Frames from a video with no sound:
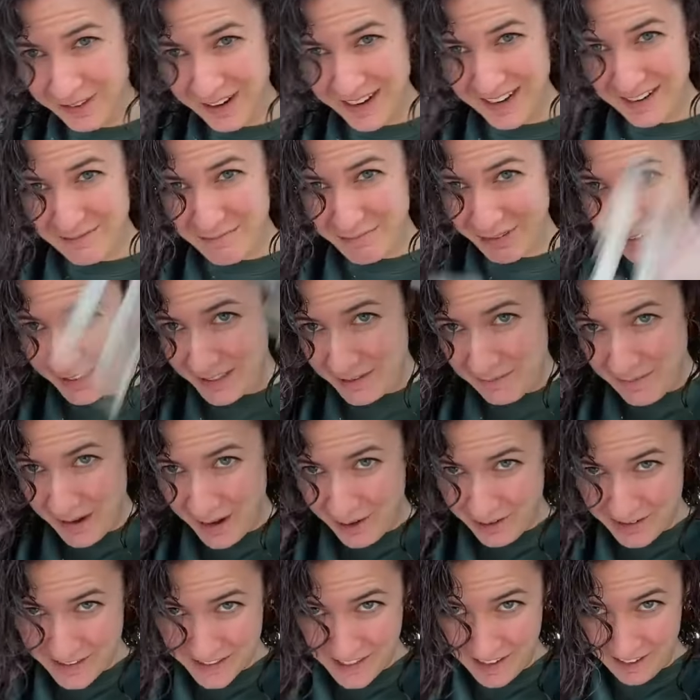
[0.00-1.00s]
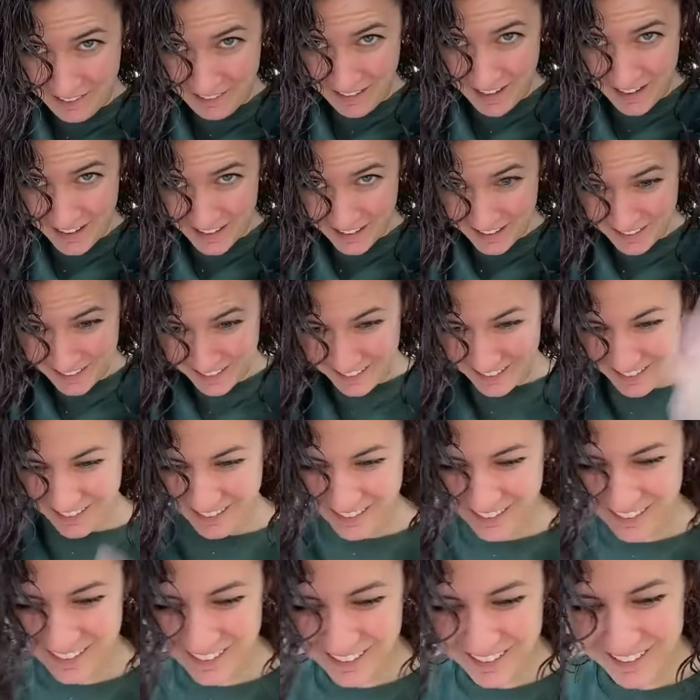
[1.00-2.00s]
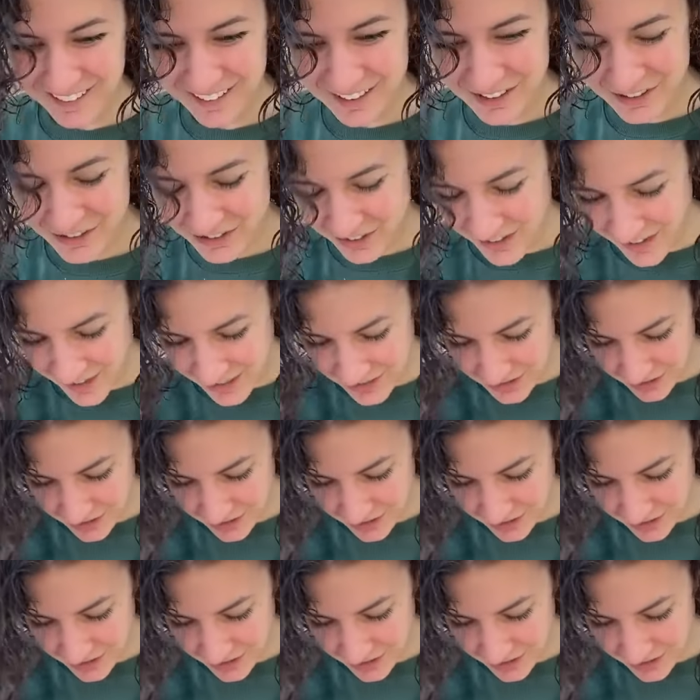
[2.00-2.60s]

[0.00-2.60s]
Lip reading: why I didn't bring them out to get ready. Usually I